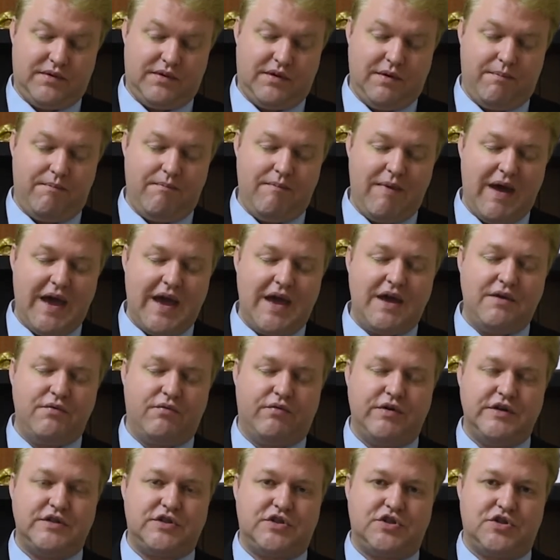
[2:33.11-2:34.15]
the
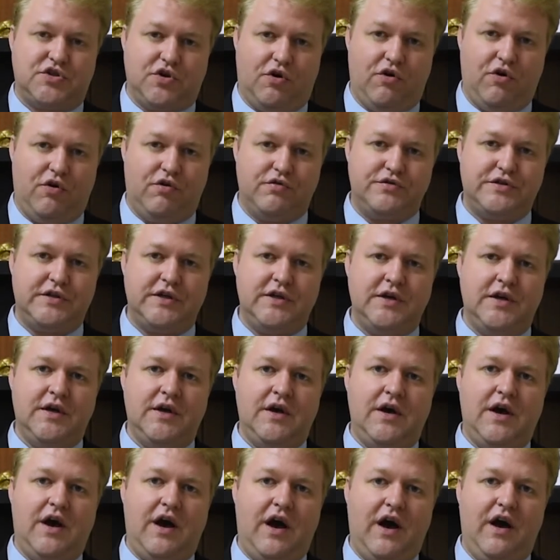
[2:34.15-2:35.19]
main result
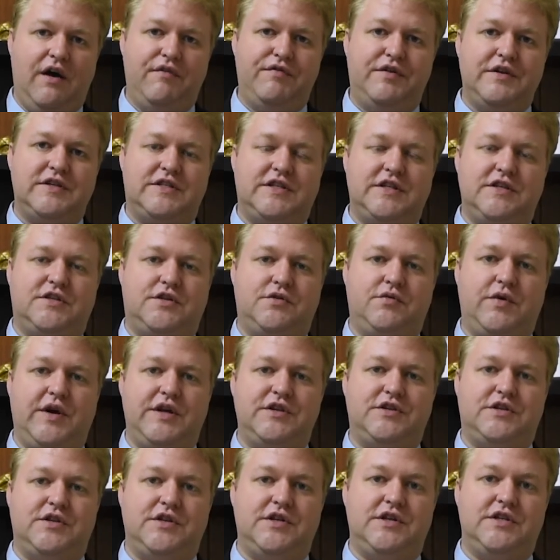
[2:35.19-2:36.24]
of the
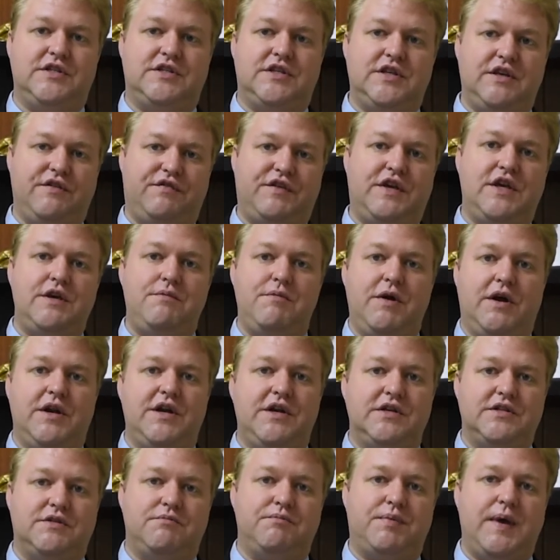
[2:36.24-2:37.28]
situation is if key
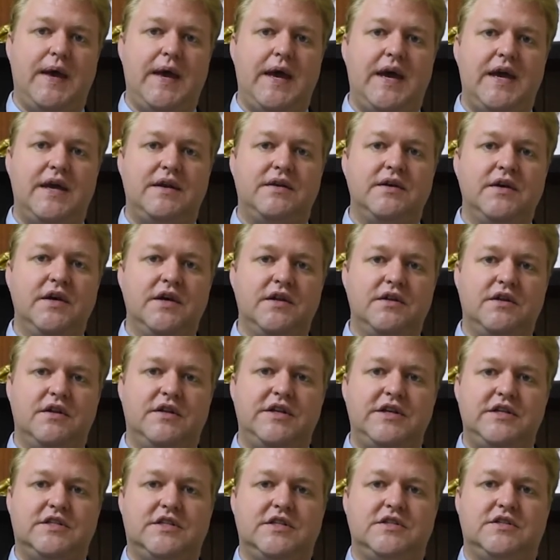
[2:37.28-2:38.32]
money isn't paid, the
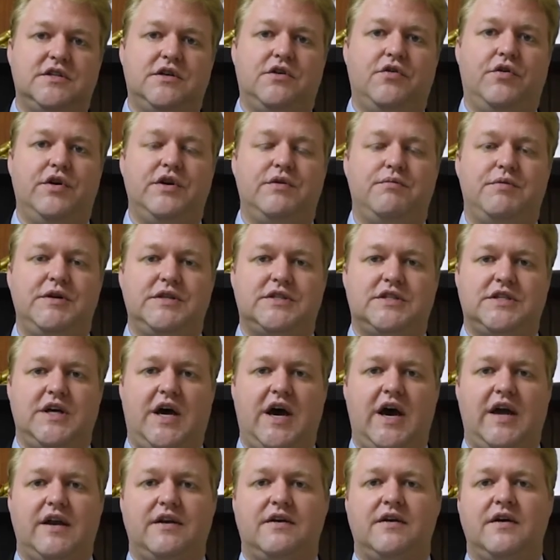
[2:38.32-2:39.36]
lease isn't going to be
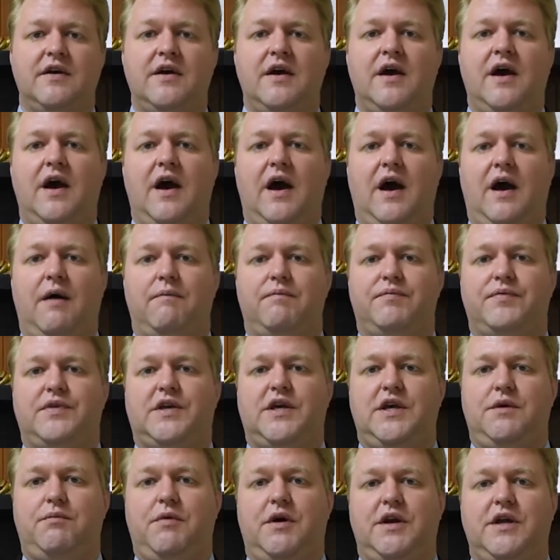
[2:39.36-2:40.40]
signed. Um,
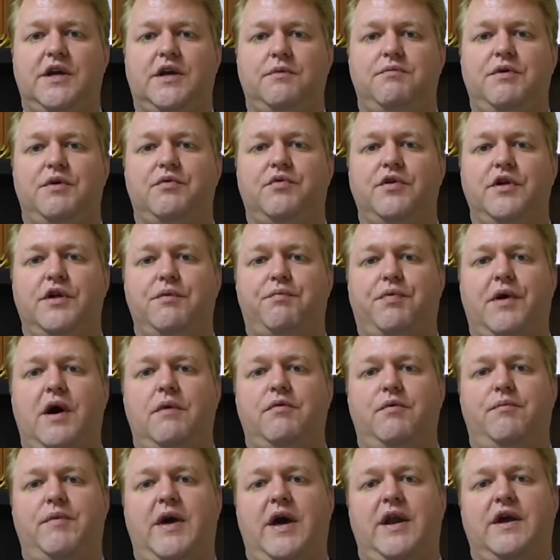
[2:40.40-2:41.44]
key money can be really
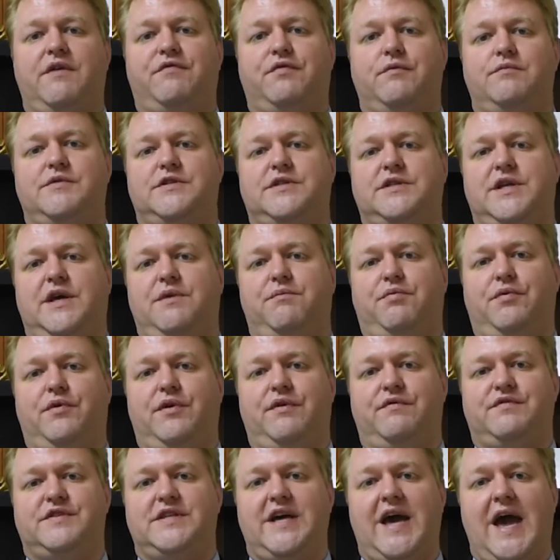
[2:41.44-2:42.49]
problematic from the
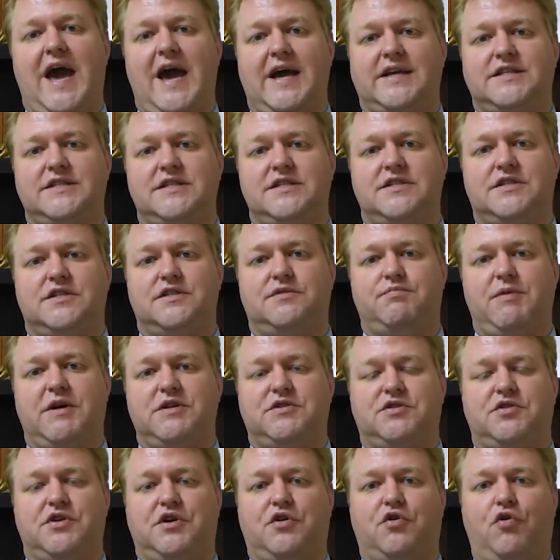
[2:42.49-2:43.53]
standpoint of taxes,
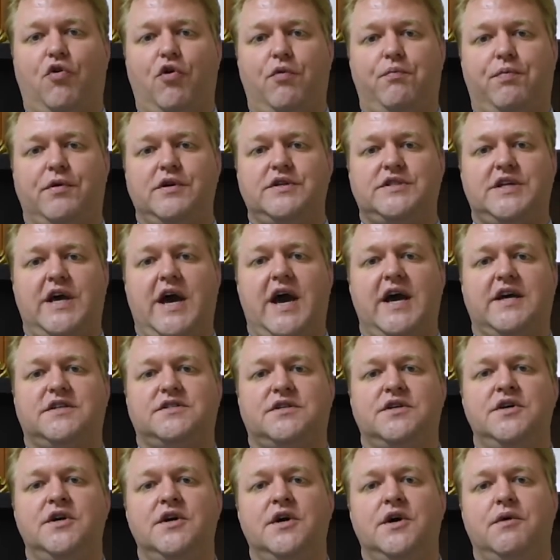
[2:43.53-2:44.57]
especially corporate
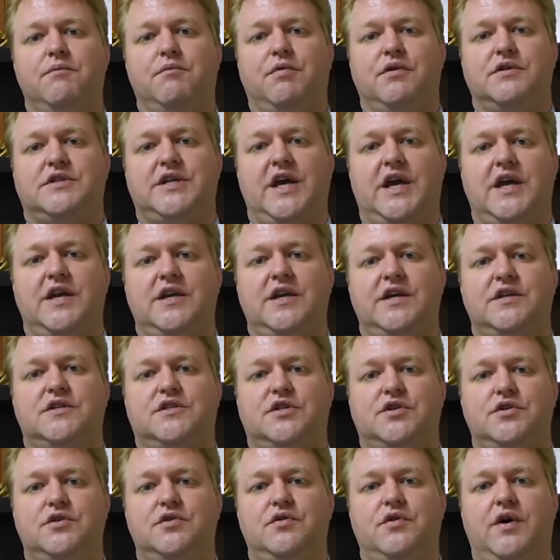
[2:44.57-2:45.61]
tax pertaining
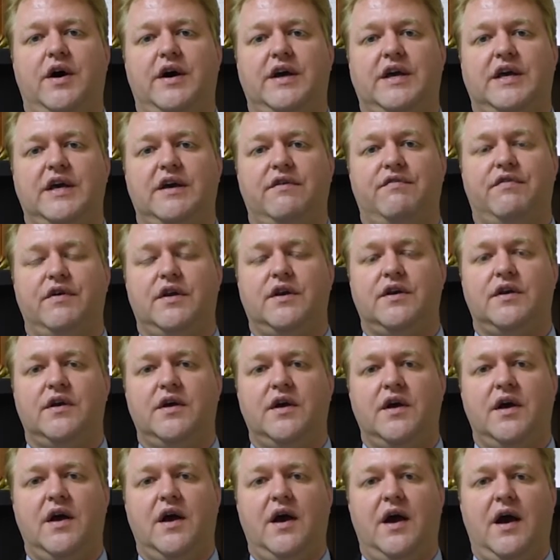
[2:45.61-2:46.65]
to a given
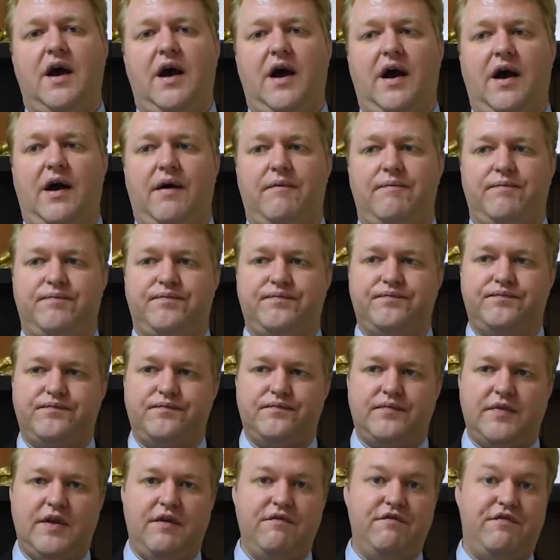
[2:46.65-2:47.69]
um,
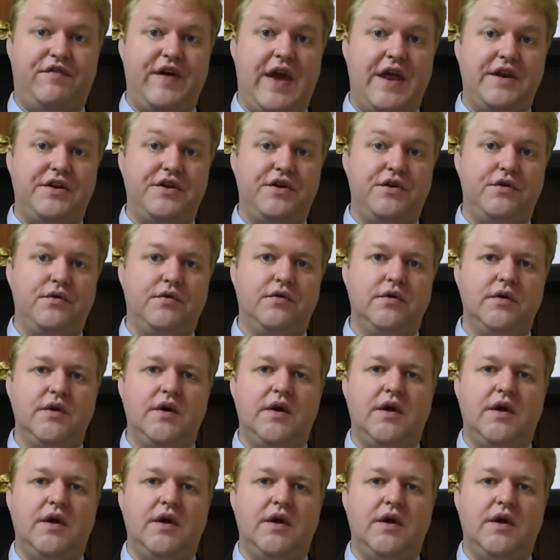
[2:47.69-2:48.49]
venue,